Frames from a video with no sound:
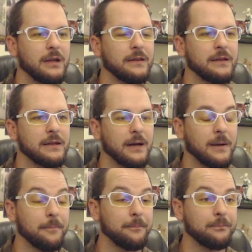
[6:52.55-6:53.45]

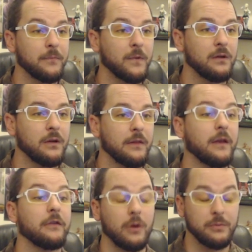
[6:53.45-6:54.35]
the
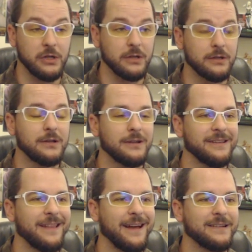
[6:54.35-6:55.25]
description,
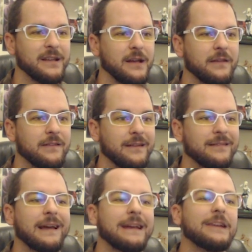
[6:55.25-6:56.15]
that
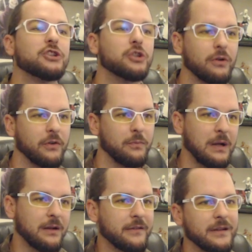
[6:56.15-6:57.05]
it's like an insurance
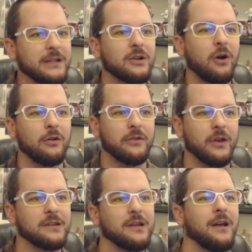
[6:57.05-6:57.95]
policy, he calls
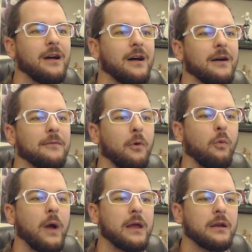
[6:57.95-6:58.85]
it, for
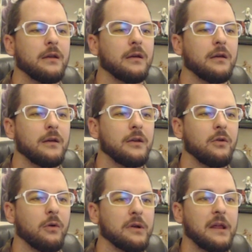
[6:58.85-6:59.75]
when
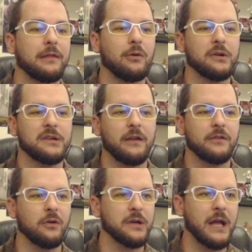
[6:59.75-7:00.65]
your Deathlord does
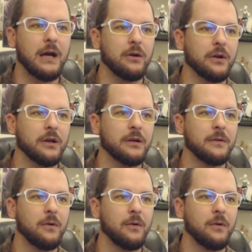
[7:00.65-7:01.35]
go down,